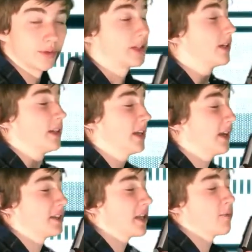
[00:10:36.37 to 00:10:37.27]
Need
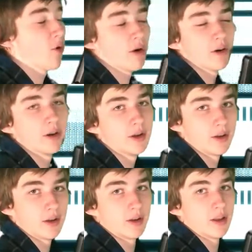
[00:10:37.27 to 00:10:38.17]
I say more?
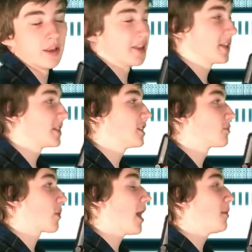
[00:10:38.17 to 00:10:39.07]
This
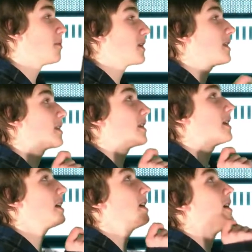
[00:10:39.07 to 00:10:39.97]
is probably
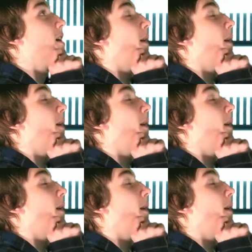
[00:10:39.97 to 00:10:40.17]
the